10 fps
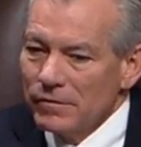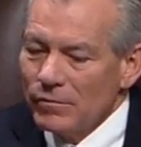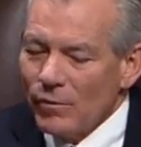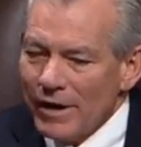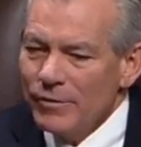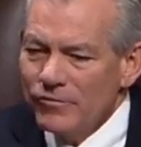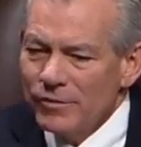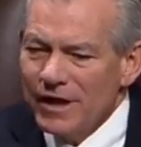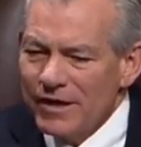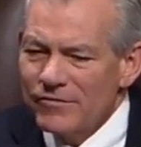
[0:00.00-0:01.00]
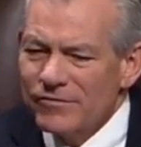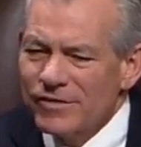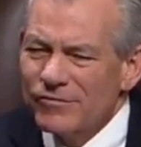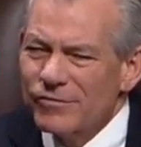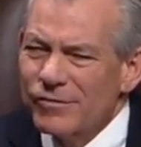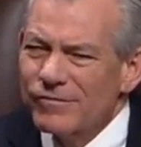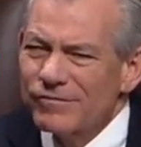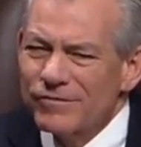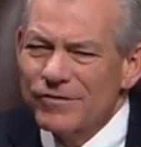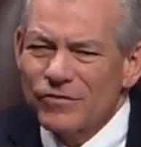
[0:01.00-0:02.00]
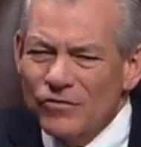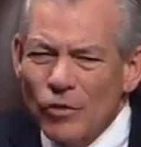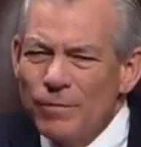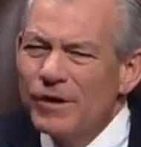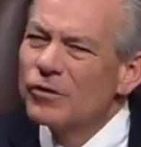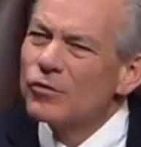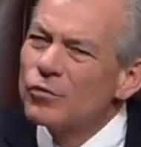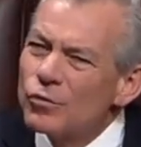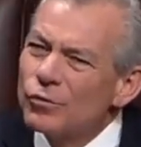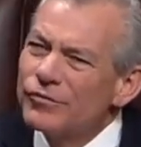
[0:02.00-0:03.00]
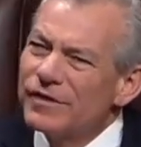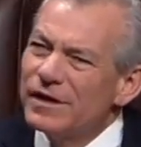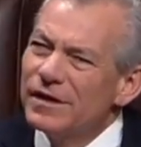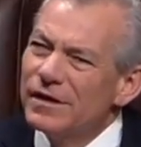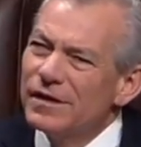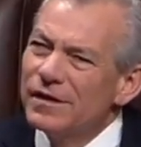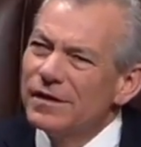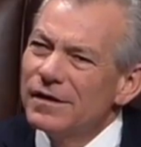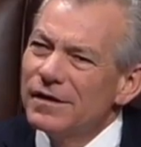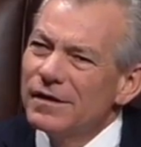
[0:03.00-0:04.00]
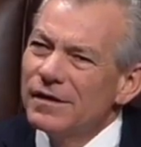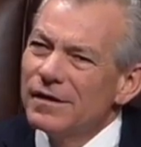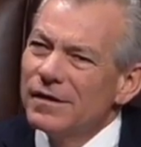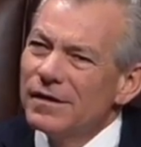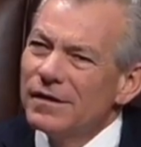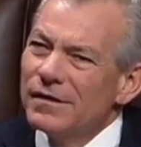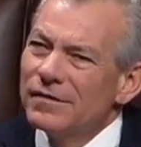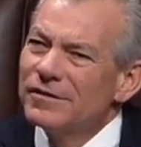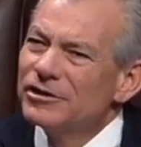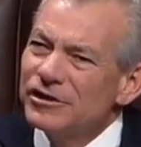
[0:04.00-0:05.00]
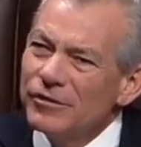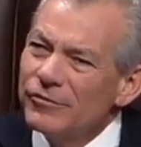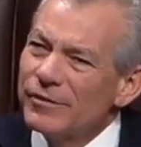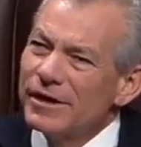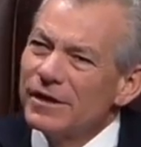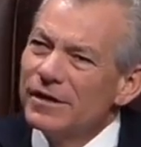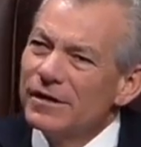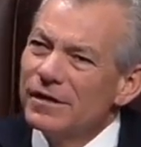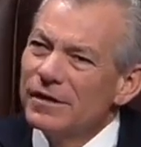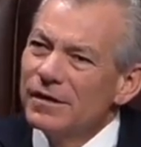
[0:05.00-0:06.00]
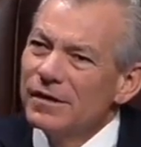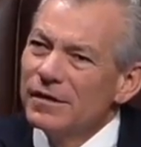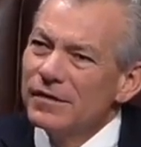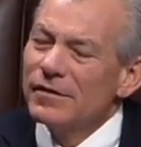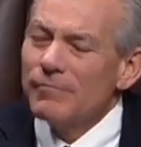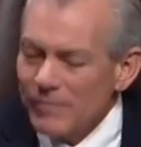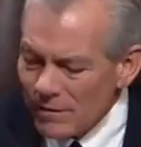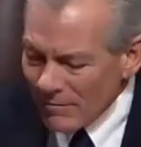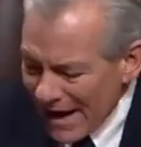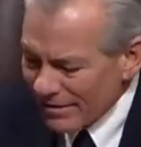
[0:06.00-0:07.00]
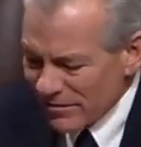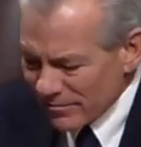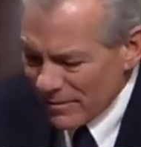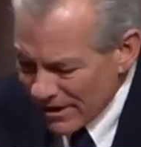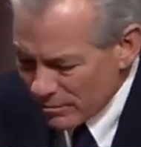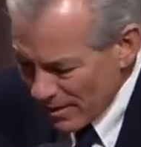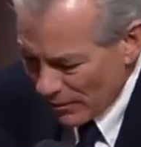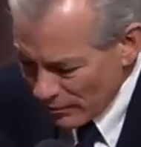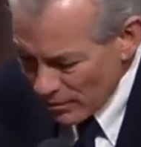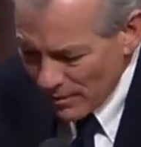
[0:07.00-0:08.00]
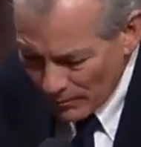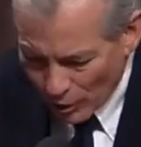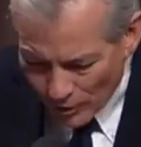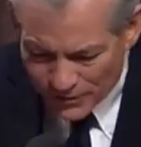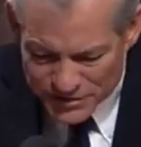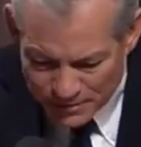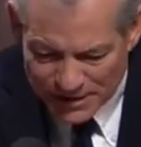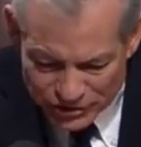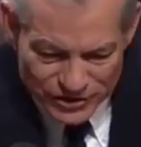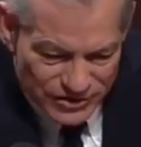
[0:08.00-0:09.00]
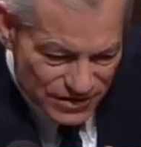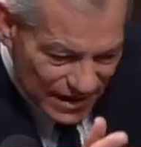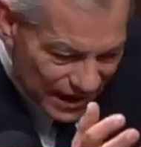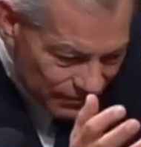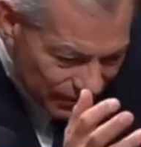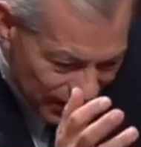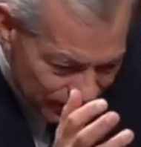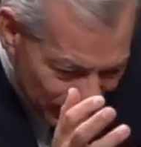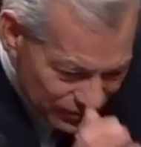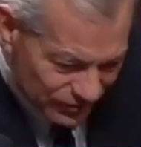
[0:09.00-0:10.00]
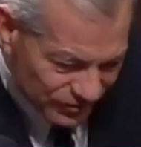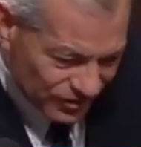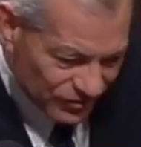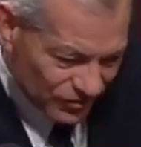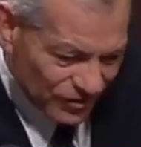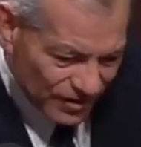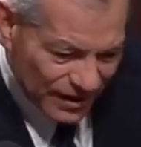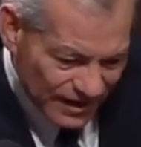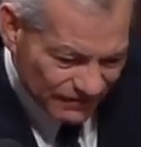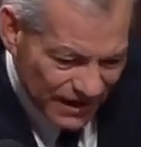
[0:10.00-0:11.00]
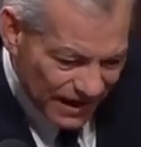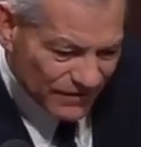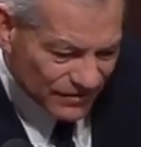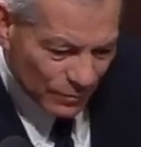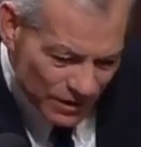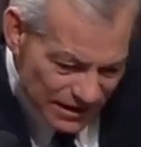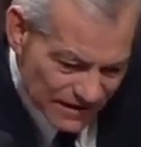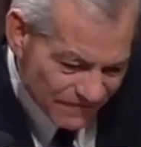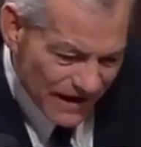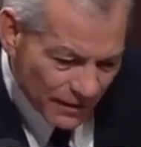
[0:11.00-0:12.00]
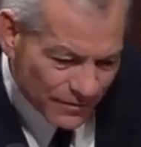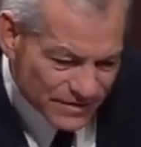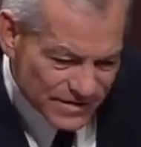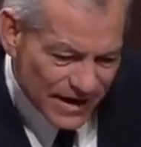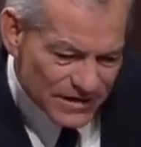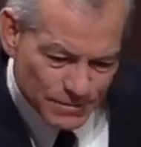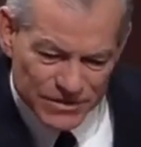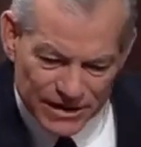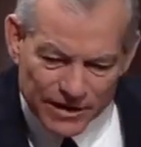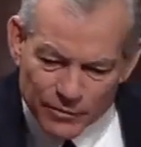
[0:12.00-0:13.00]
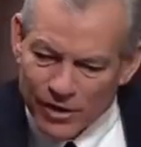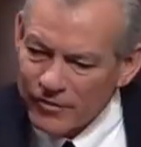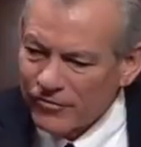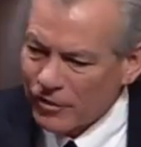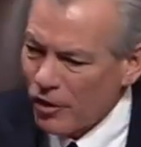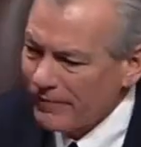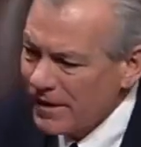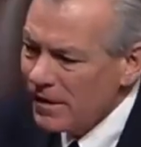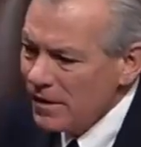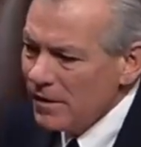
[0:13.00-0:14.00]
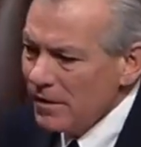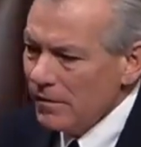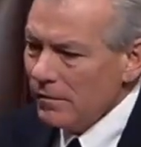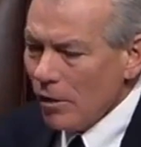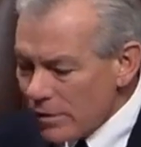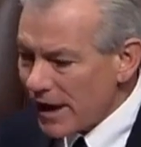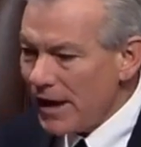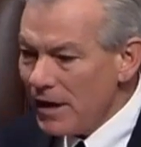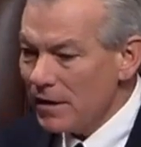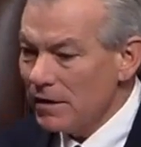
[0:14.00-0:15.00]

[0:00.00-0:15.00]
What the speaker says: Why would you engage in such sort of dystopian cruelty to children? The math is the math. Remember all the speeches that my brothers and sisters on the left gave us that we need to follow the science, particularly in regards to COVID? Okay.